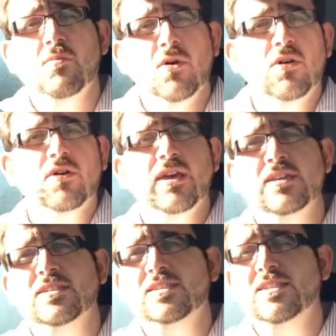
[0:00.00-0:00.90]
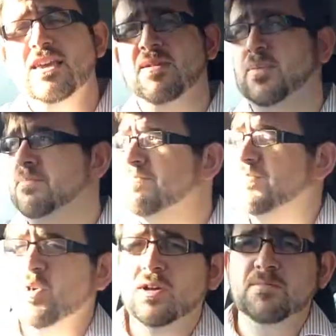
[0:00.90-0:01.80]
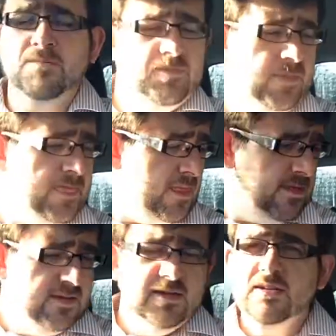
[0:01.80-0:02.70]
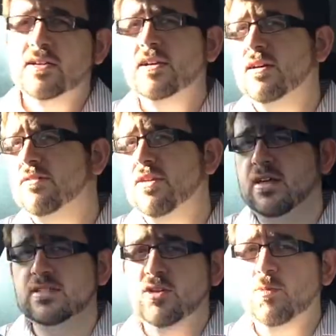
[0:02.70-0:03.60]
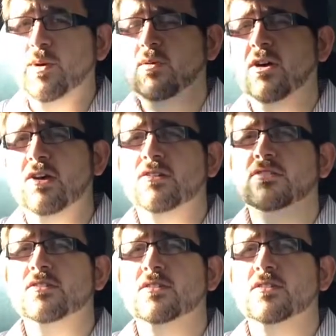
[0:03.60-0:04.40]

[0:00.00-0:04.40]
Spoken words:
but here's a tip, right? I hope it works.